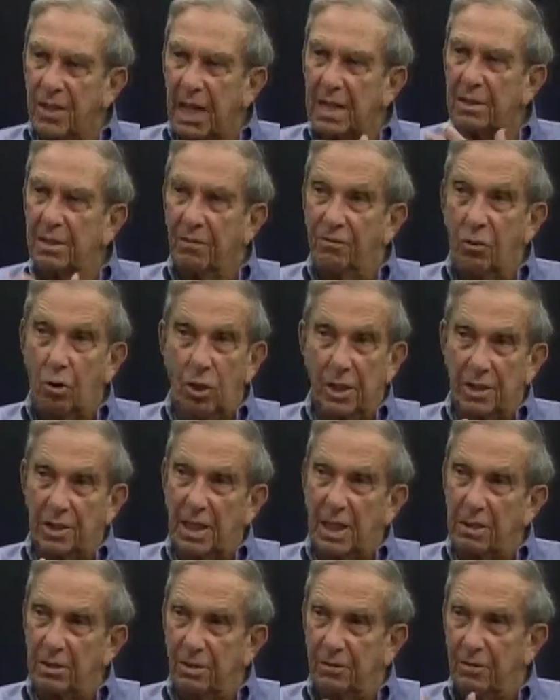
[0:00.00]
got the voice.
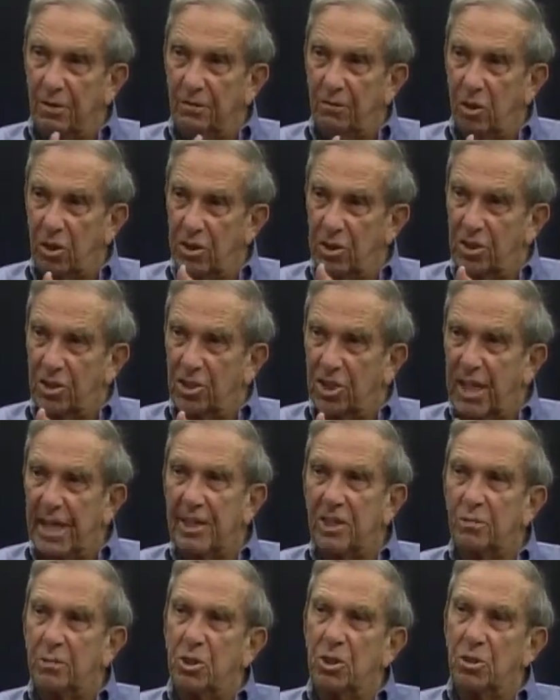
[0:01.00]
I don't know if your voice has
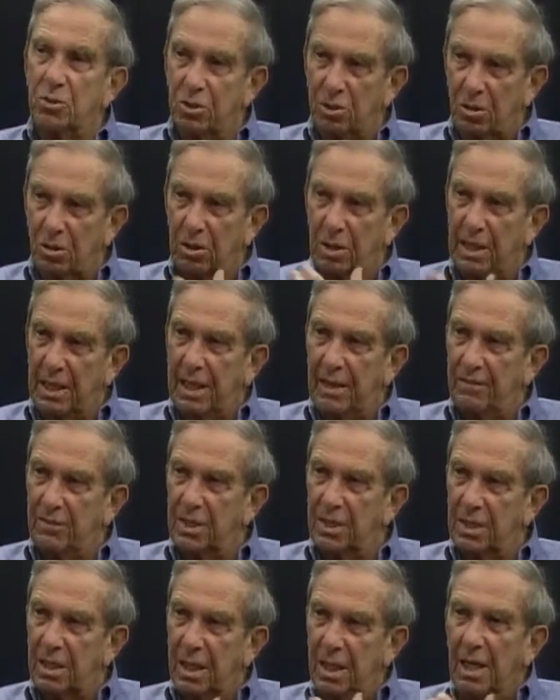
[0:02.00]
changed, but you certainly have
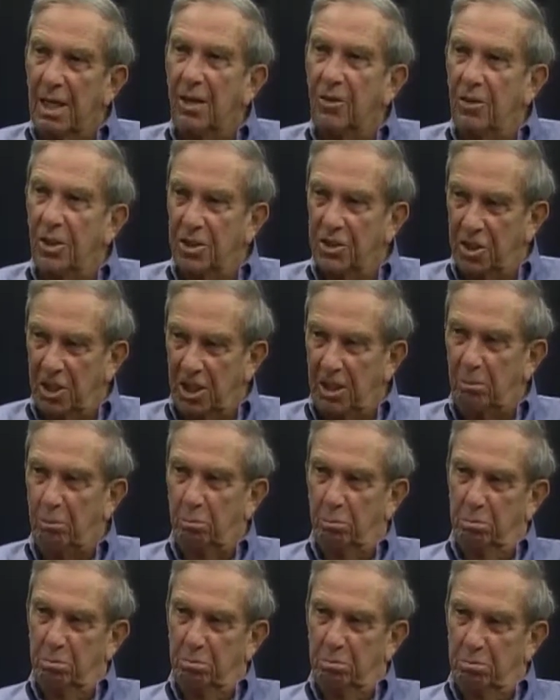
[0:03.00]
the
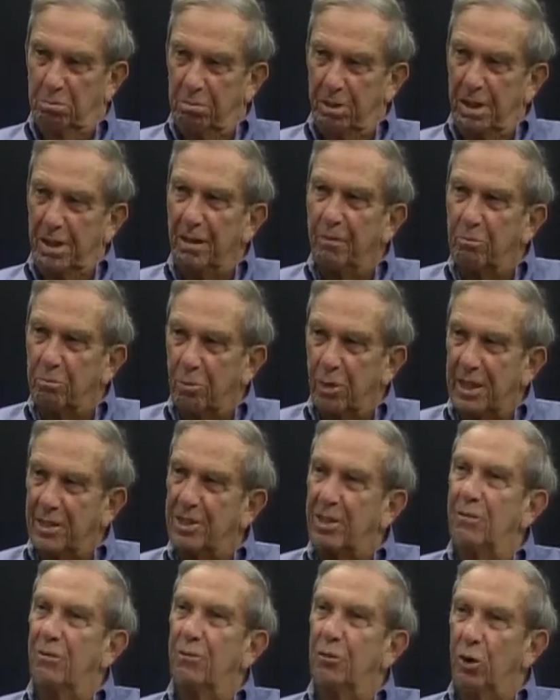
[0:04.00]
deep,
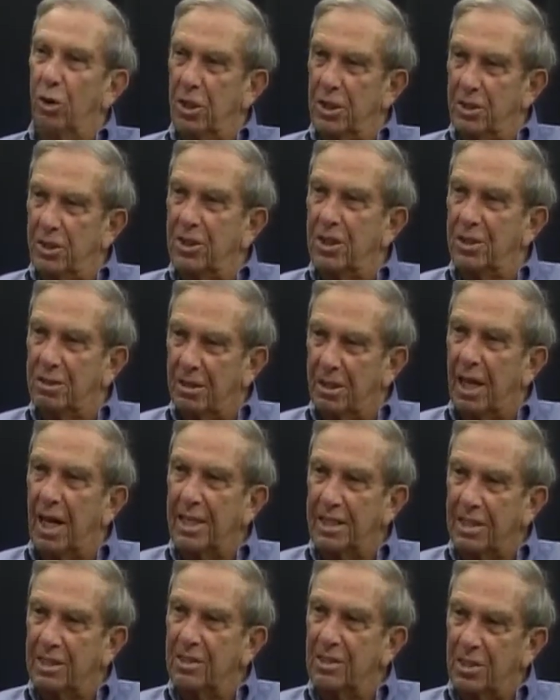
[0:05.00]
impressive voice that I
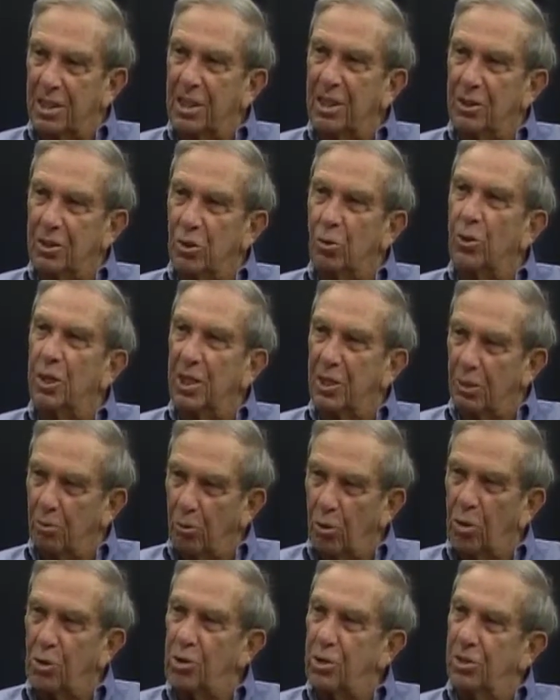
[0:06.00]
can see doing
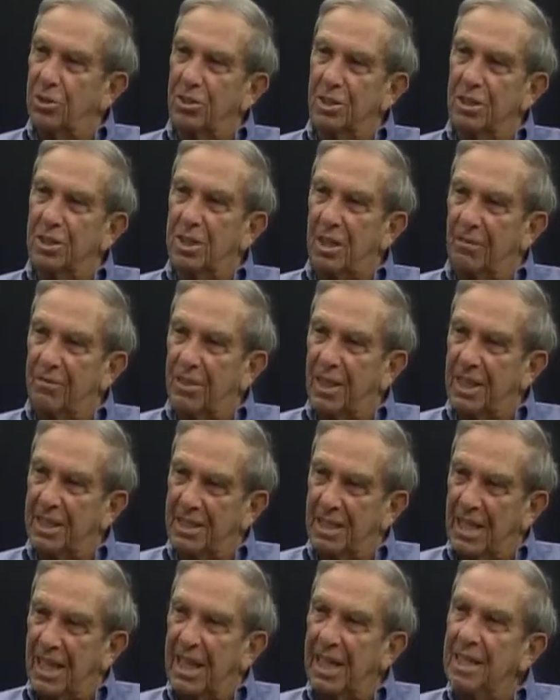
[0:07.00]
commercials and stuff like
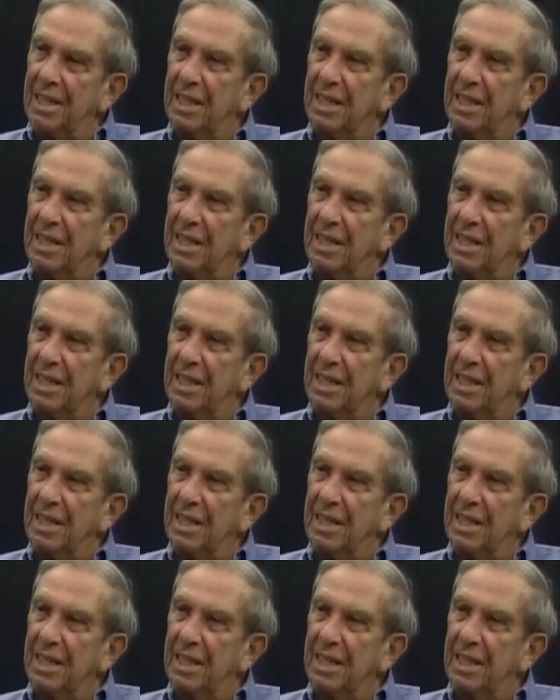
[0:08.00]
that.